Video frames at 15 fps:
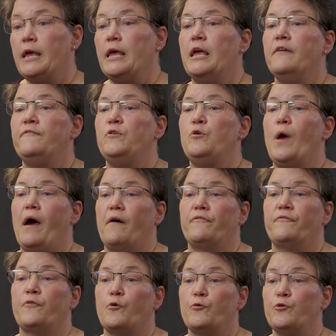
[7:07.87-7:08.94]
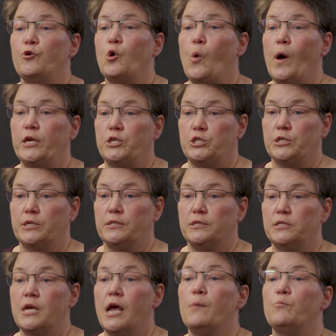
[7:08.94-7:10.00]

If you have further questions,